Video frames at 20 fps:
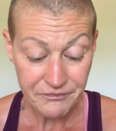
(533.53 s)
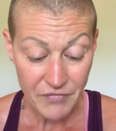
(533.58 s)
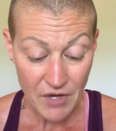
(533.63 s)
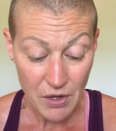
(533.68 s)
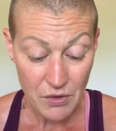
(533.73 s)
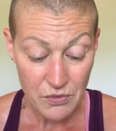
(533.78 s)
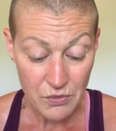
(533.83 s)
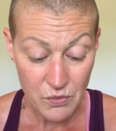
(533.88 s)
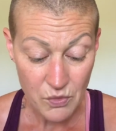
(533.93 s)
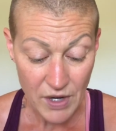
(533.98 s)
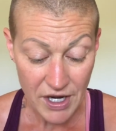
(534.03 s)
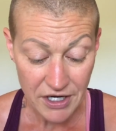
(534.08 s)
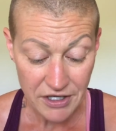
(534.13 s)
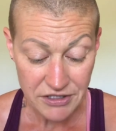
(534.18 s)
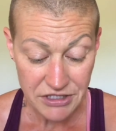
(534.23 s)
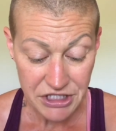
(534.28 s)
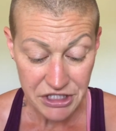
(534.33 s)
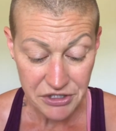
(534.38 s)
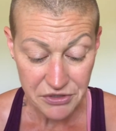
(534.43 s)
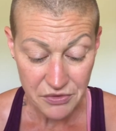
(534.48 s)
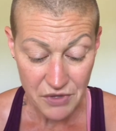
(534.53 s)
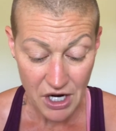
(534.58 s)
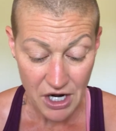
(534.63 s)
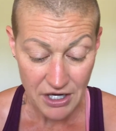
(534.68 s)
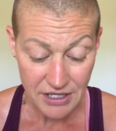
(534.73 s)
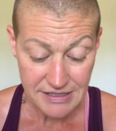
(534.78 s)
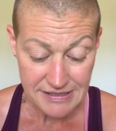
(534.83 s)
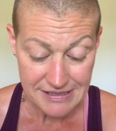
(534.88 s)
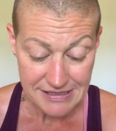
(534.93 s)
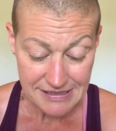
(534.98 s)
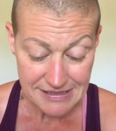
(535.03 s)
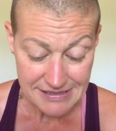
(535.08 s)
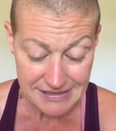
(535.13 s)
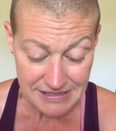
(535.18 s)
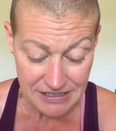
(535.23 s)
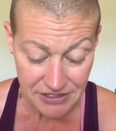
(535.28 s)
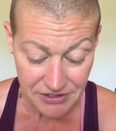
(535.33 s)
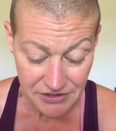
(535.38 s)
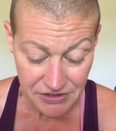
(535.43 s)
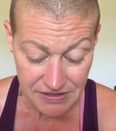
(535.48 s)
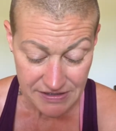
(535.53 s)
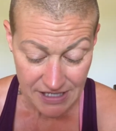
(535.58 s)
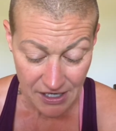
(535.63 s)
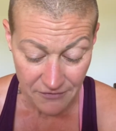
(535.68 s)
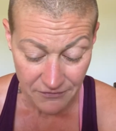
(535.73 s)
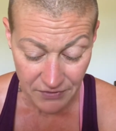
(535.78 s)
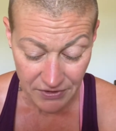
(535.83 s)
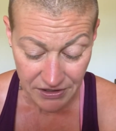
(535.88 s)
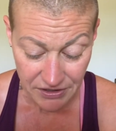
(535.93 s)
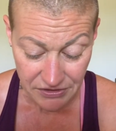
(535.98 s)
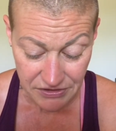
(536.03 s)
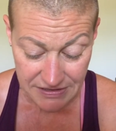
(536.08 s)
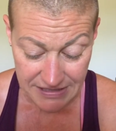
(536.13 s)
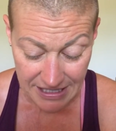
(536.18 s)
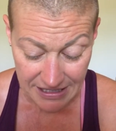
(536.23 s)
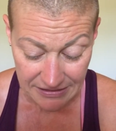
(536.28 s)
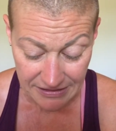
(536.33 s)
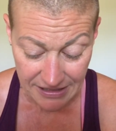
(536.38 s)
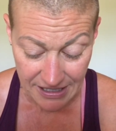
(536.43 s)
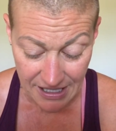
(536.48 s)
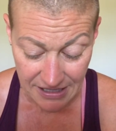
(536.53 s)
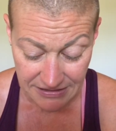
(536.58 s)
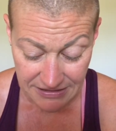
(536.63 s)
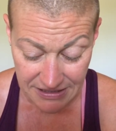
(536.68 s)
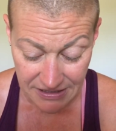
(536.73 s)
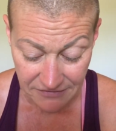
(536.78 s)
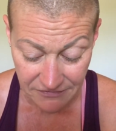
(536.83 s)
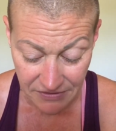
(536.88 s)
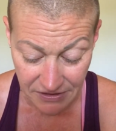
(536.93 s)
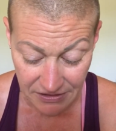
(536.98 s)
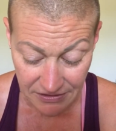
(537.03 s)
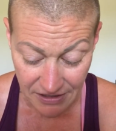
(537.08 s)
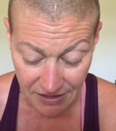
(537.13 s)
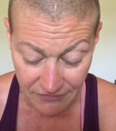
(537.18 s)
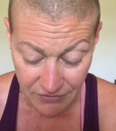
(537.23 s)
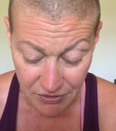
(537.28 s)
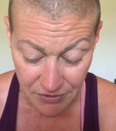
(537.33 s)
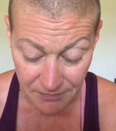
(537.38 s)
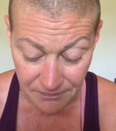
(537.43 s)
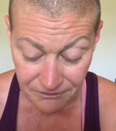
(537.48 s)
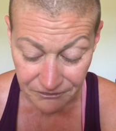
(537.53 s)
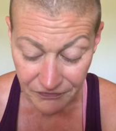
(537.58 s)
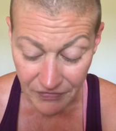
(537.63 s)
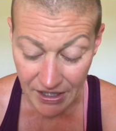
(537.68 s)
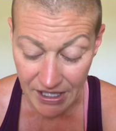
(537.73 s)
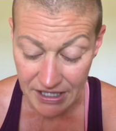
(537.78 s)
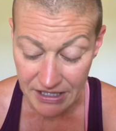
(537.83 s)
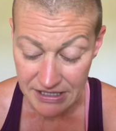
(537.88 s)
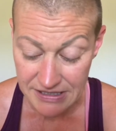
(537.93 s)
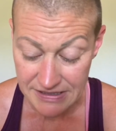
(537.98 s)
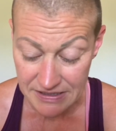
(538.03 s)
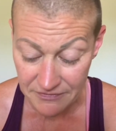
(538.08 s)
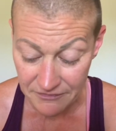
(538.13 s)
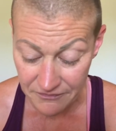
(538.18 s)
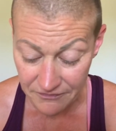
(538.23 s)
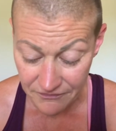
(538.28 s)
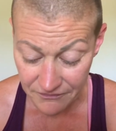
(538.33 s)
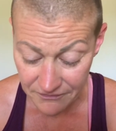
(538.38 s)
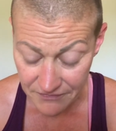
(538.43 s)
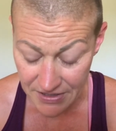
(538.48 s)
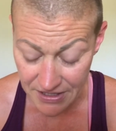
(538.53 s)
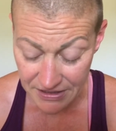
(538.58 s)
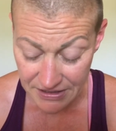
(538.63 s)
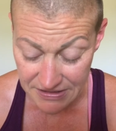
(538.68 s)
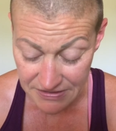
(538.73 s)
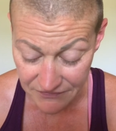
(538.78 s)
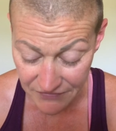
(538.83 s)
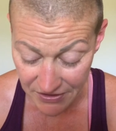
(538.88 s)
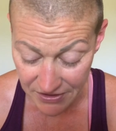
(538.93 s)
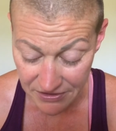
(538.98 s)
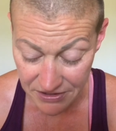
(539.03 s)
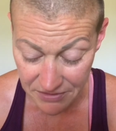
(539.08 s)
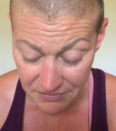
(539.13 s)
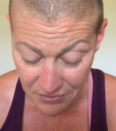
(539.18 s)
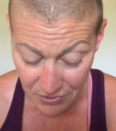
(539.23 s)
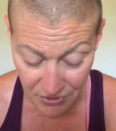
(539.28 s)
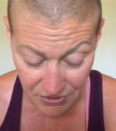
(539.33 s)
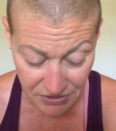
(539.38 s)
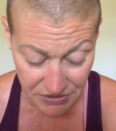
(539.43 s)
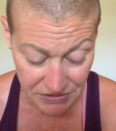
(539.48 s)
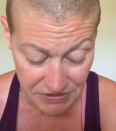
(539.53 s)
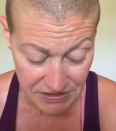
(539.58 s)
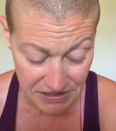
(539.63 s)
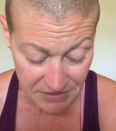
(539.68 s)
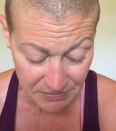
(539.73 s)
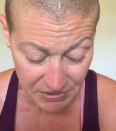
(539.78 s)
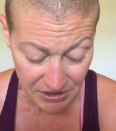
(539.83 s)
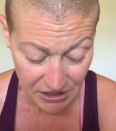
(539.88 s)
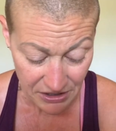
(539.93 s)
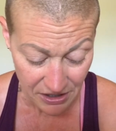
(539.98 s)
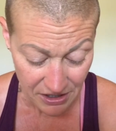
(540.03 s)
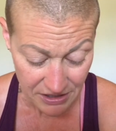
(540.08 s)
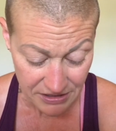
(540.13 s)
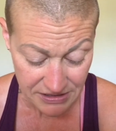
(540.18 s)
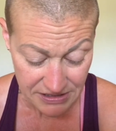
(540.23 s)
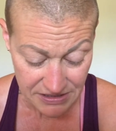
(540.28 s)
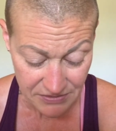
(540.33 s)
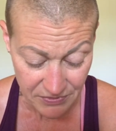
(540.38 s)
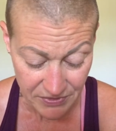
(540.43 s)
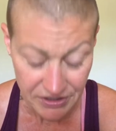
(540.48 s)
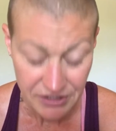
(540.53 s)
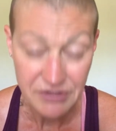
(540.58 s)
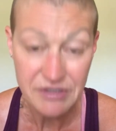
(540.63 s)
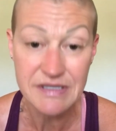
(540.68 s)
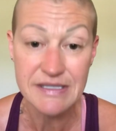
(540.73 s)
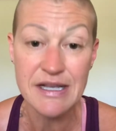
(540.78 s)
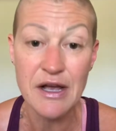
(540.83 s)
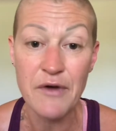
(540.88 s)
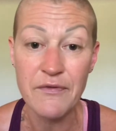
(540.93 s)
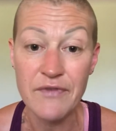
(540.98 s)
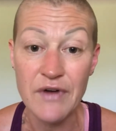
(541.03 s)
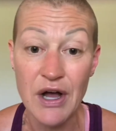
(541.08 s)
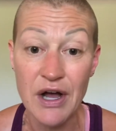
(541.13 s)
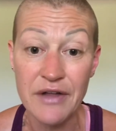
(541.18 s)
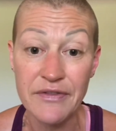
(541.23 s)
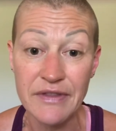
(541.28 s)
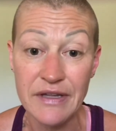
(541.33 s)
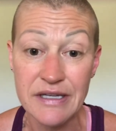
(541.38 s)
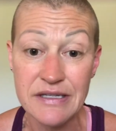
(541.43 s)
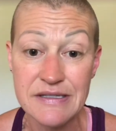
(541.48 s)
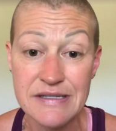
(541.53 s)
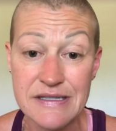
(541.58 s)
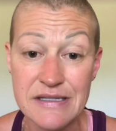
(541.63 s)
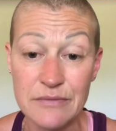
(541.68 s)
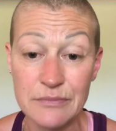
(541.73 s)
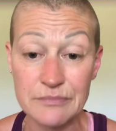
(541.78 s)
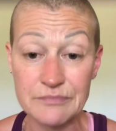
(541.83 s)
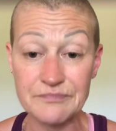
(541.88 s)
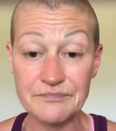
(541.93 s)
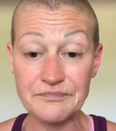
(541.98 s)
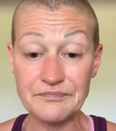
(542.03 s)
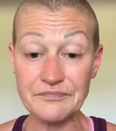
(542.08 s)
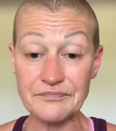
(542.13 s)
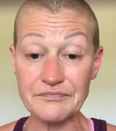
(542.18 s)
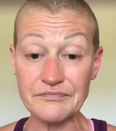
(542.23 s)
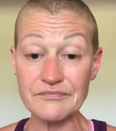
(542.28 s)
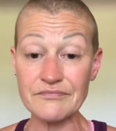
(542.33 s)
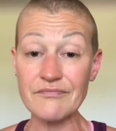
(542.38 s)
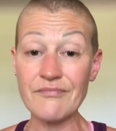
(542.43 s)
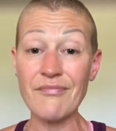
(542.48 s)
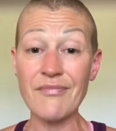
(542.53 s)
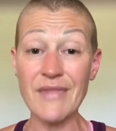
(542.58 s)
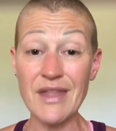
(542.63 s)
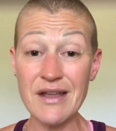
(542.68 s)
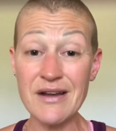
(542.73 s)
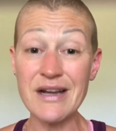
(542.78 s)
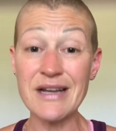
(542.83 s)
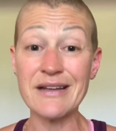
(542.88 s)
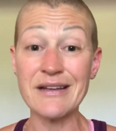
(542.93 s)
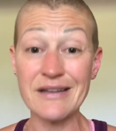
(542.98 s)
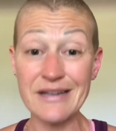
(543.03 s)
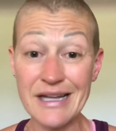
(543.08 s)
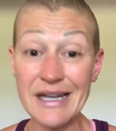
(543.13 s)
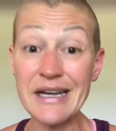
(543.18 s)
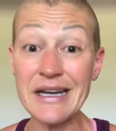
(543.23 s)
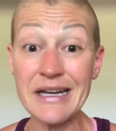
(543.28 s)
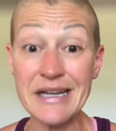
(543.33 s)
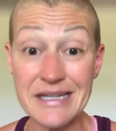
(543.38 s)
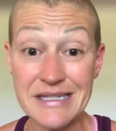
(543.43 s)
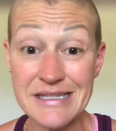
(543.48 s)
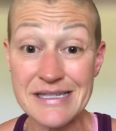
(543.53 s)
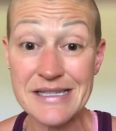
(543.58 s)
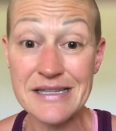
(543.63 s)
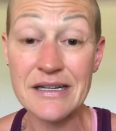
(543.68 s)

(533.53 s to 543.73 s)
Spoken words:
Where do you honestly see yourself with your daily activity level? It is very important to be honest with yourself on this. All right, and it is.